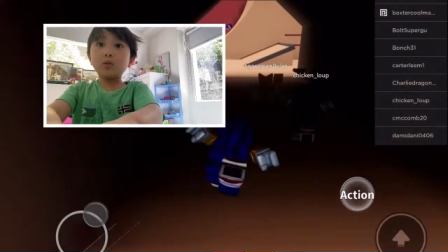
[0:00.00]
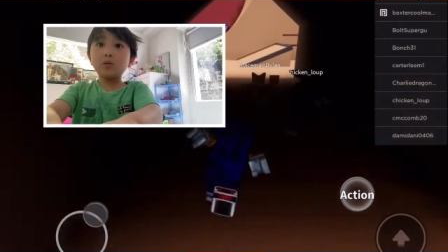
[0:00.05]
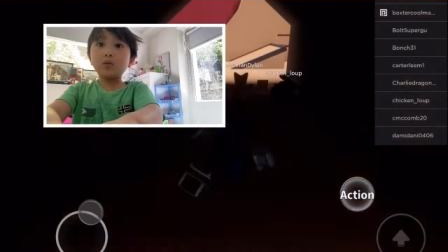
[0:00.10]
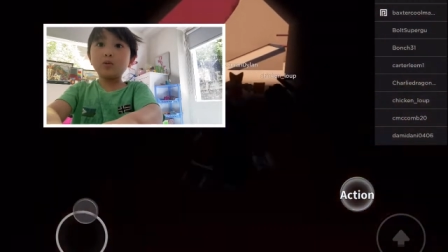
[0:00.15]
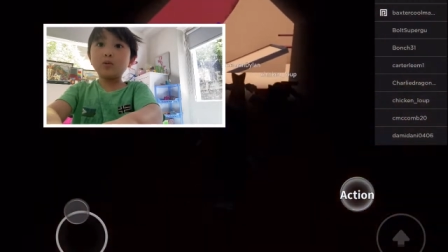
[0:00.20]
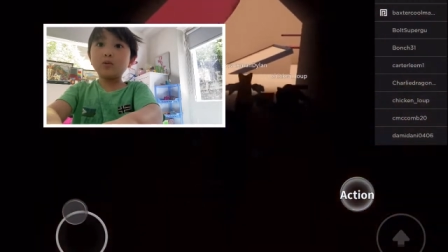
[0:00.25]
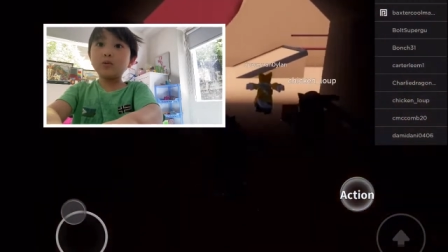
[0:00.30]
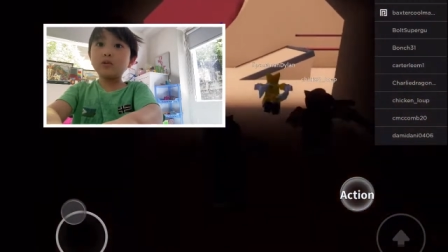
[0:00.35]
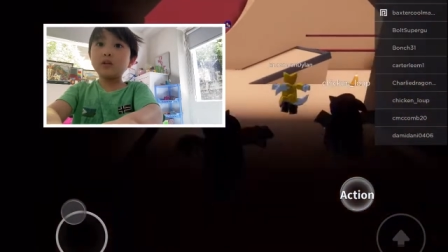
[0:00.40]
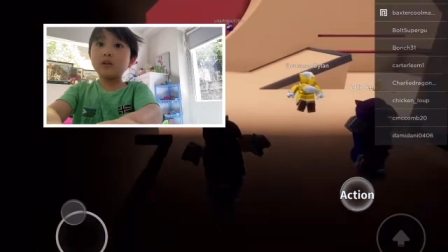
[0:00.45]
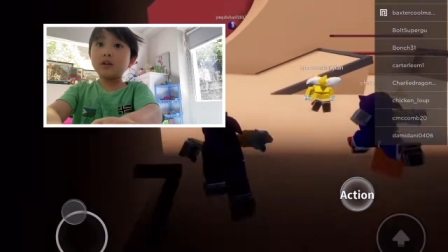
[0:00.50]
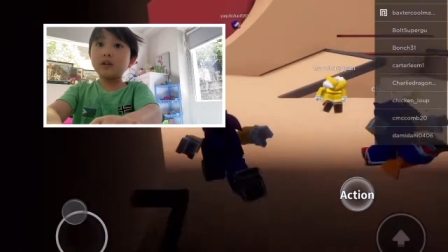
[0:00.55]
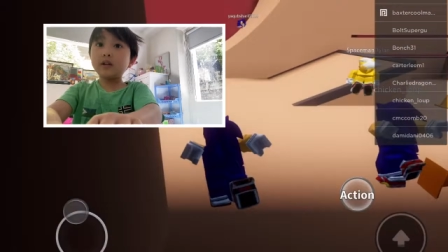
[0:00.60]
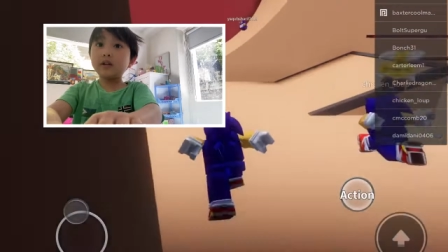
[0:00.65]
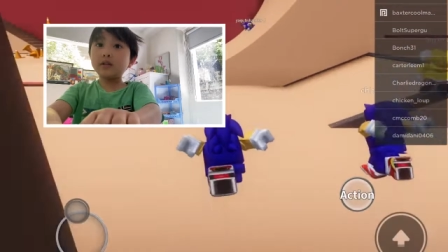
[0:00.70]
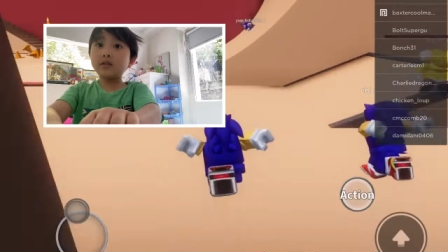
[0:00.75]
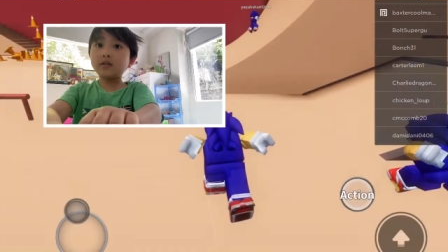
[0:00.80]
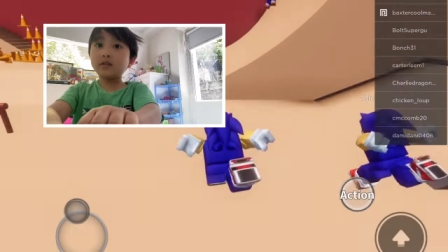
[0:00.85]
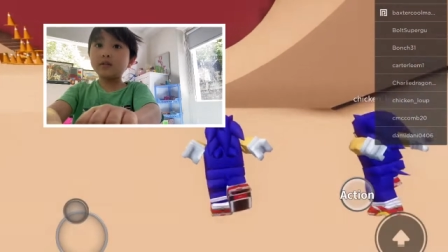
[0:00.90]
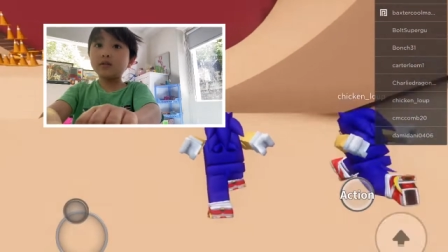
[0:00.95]
cool
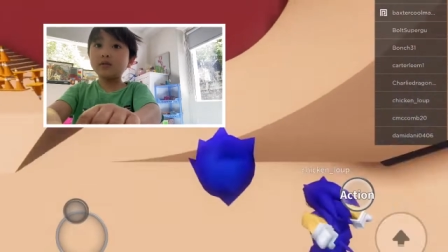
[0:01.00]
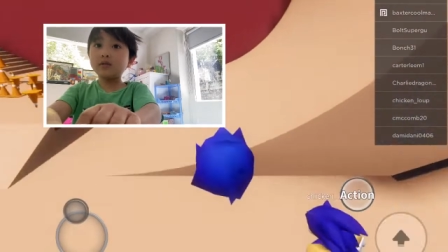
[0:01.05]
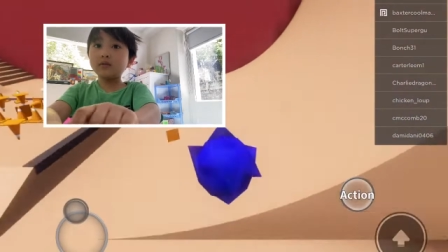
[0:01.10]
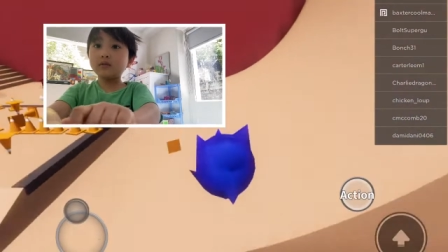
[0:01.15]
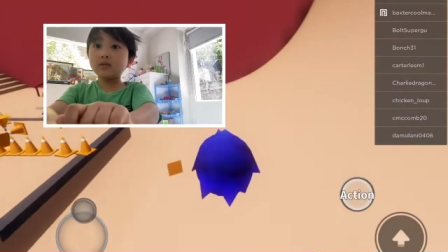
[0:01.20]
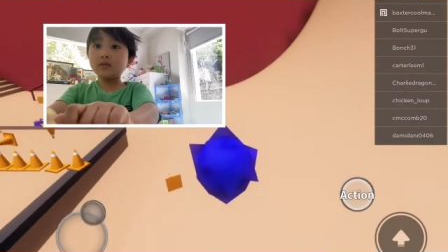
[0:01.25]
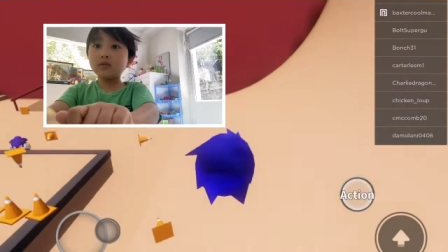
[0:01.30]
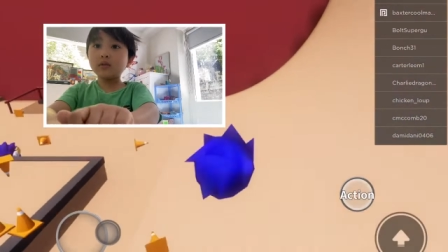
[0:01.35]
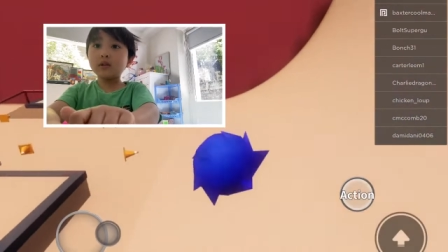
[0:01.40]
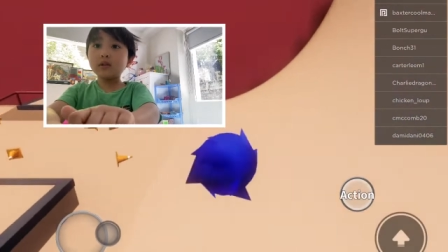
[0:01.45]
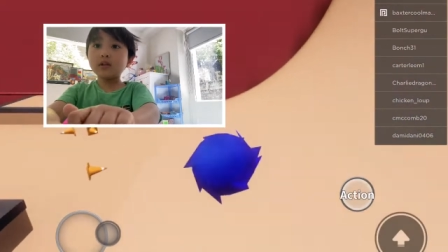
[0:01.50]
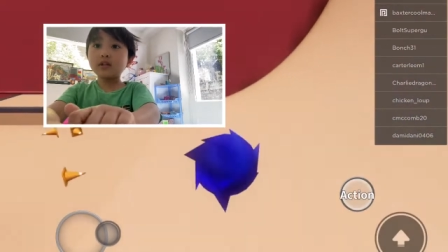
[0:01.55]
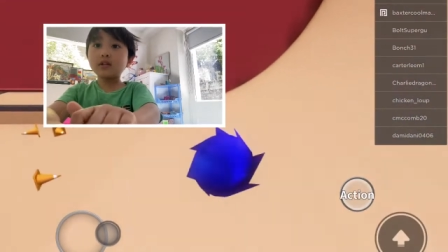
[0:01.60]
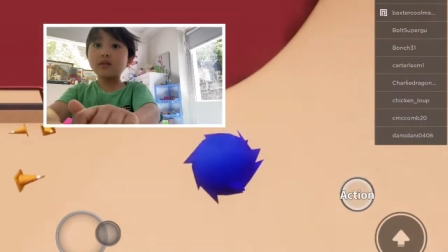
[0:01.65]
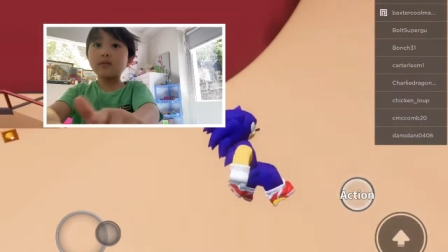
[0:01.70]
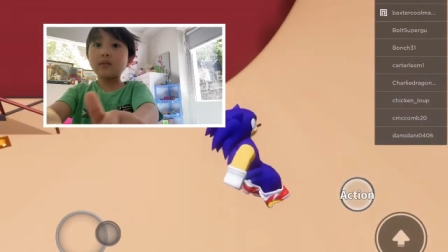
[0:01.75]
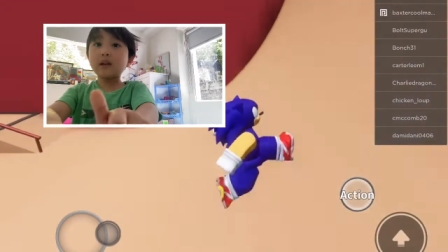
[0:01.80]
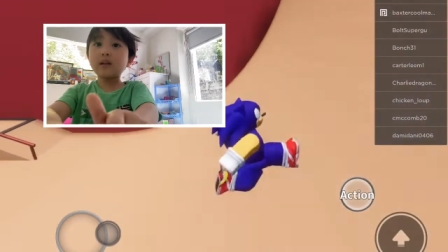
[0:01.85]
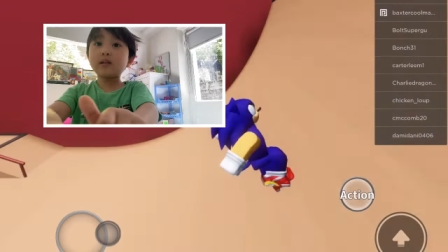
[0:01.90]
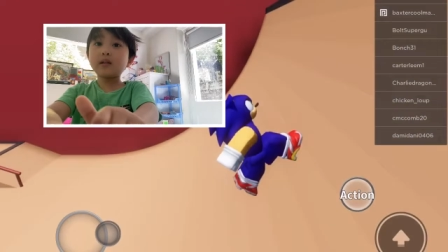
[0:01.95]
and it's
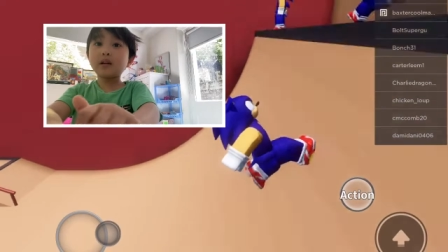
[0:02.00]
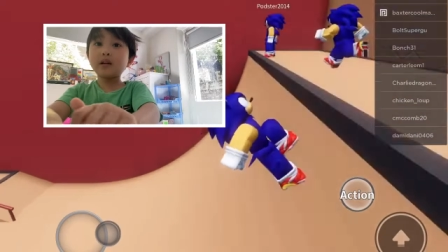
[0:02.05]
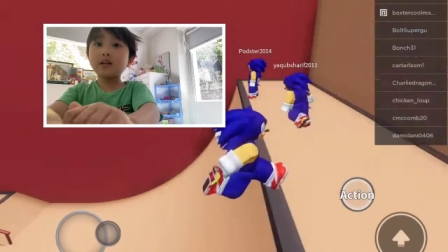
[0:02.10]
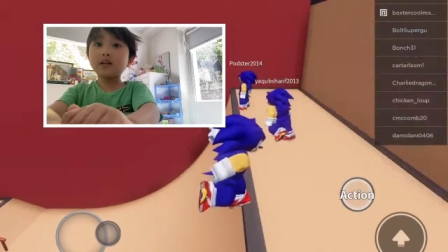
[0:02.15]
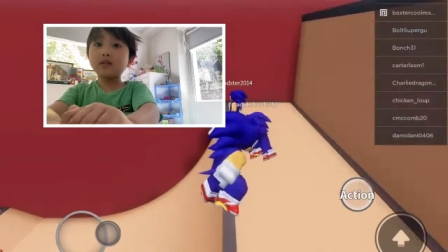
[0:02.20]
of like